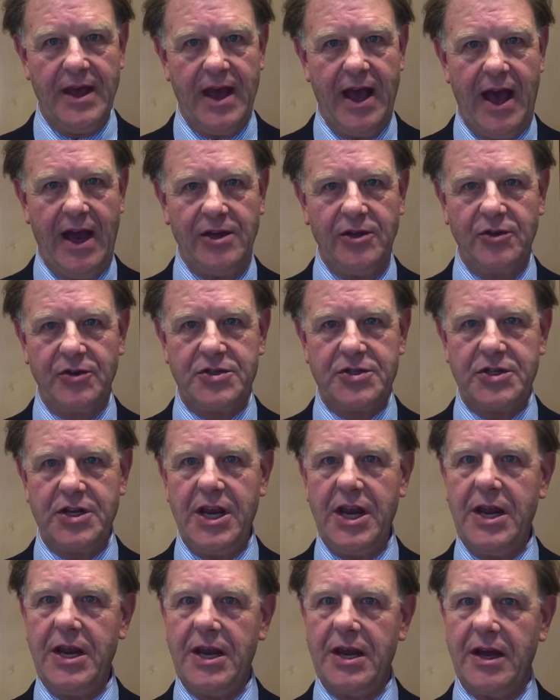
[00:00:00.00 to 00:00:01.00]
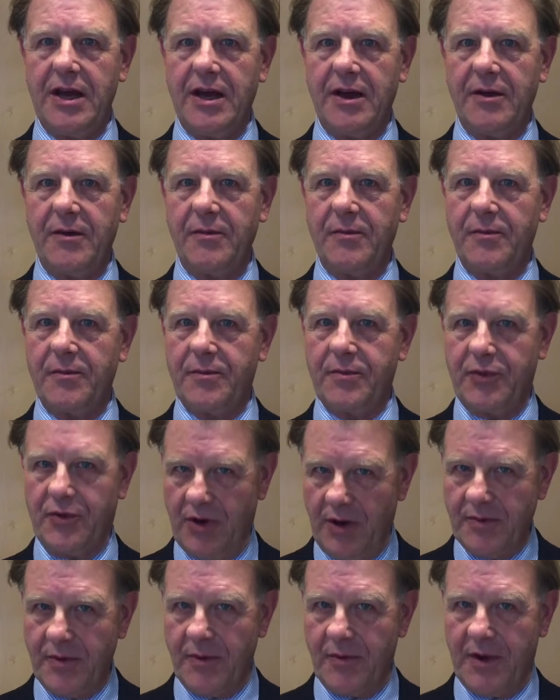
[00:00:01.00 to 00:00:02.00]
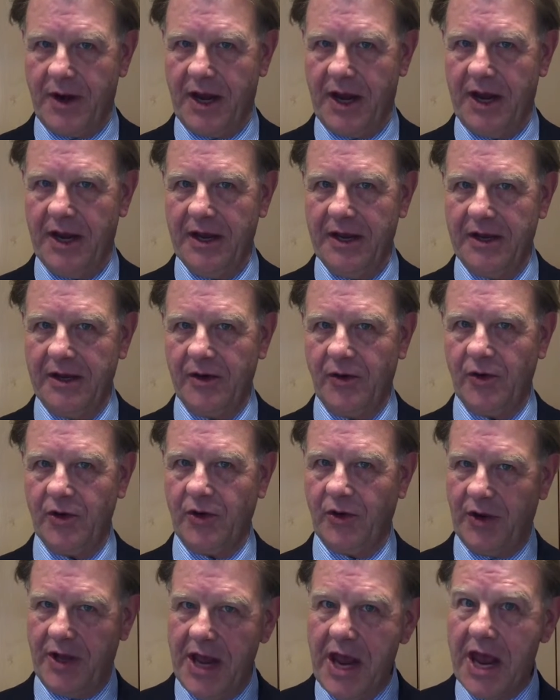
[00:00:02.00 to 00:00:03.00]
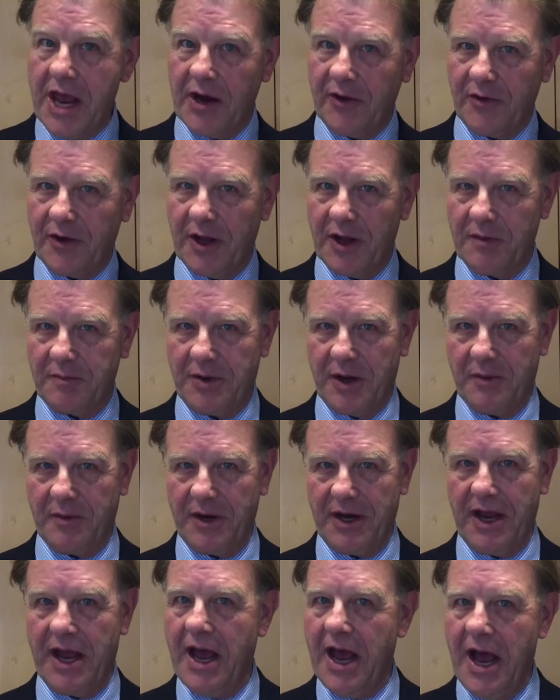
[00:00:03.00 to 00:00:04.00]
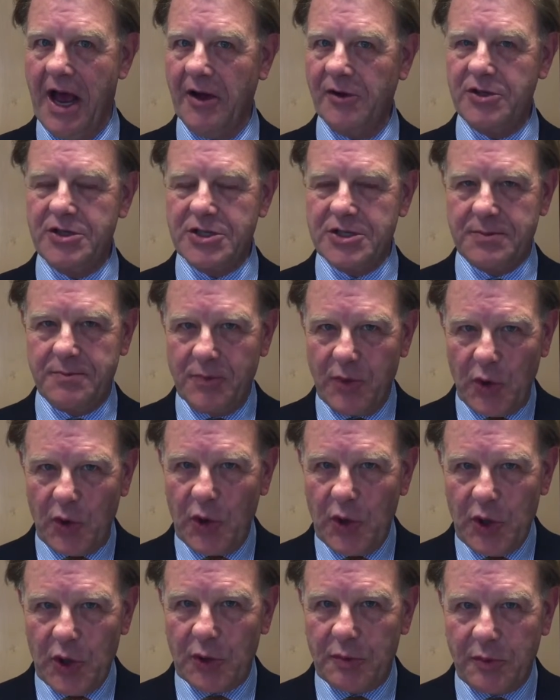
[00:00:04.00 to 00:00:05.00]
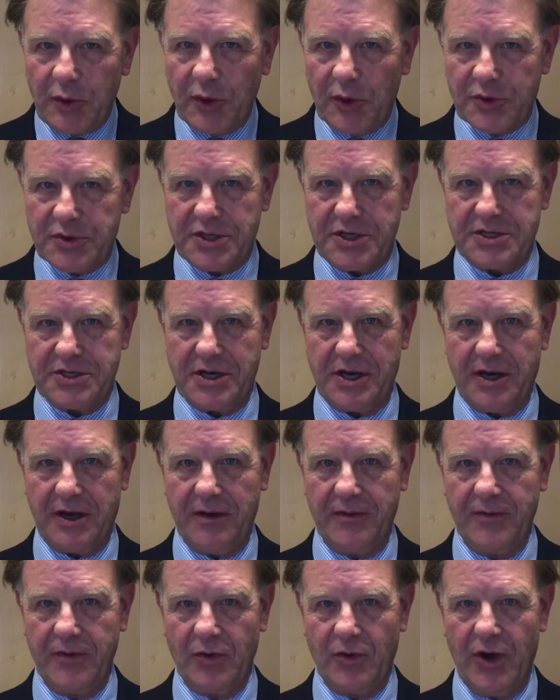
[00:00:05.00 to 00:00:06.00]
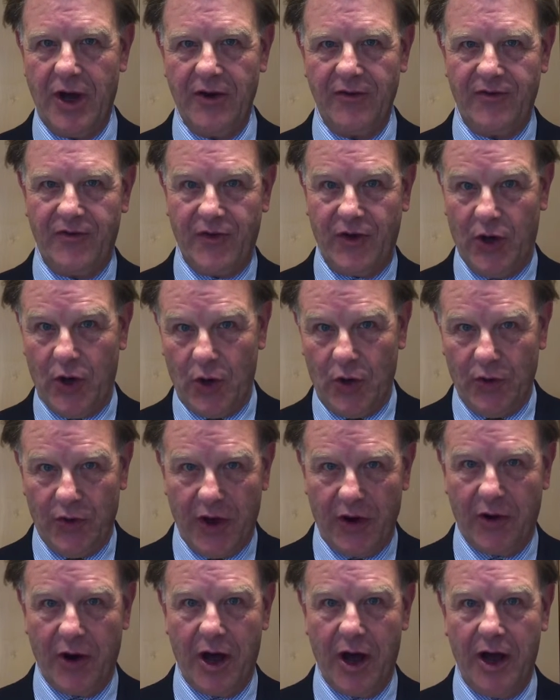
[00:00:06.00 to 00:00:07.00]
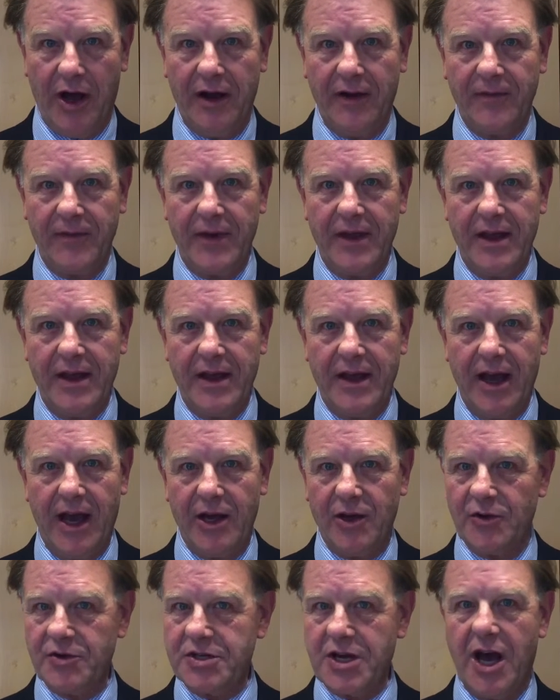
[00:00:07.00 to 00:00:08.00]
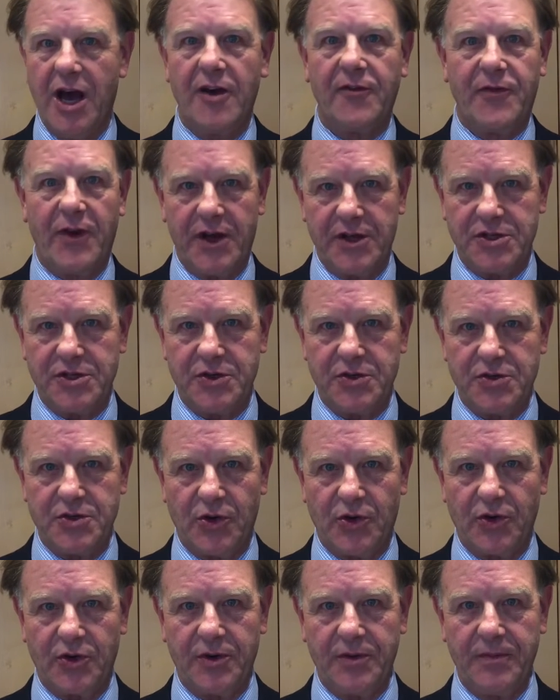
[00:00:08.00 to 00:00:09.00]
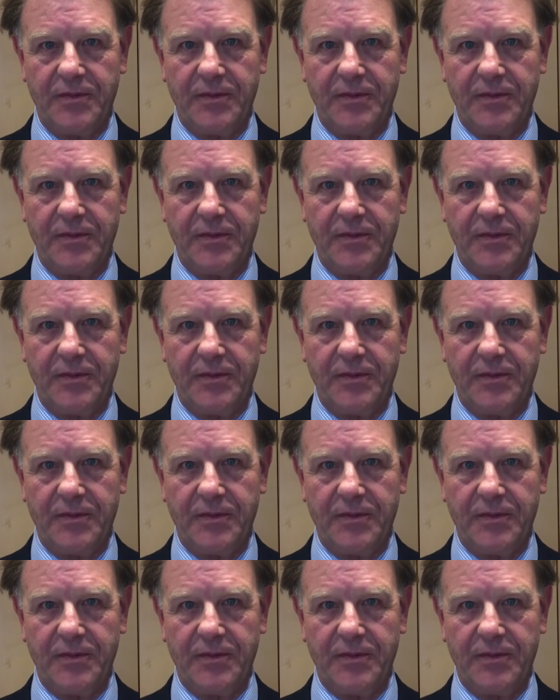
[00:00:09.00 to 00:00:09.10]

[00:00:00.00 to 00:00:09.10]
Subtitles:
And you'll see probably, or you'll hear rather probably, how small your pauses are, or how few there are, and also how fast you talk.